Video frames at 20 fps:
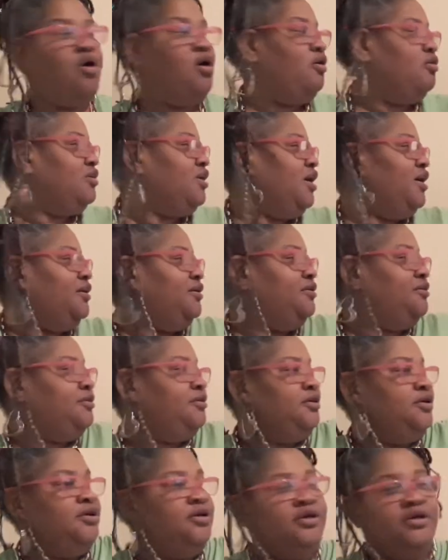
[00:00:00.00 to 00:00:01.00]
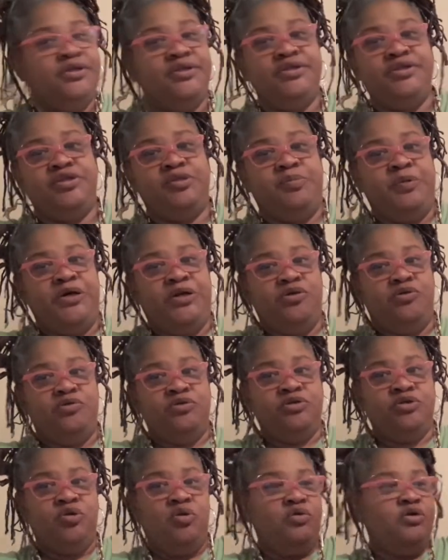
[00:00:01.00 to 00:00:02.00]
Okay, this pillow
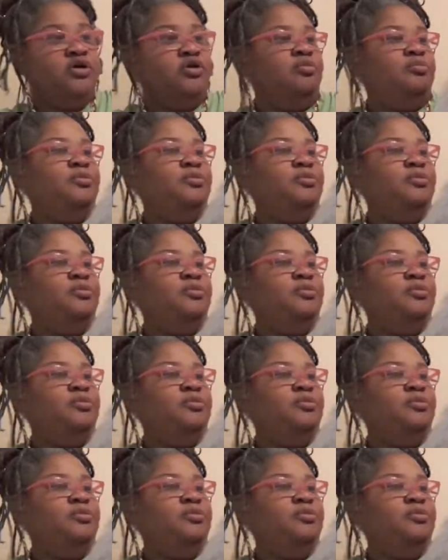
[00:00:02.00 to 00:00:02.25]
is gonna get on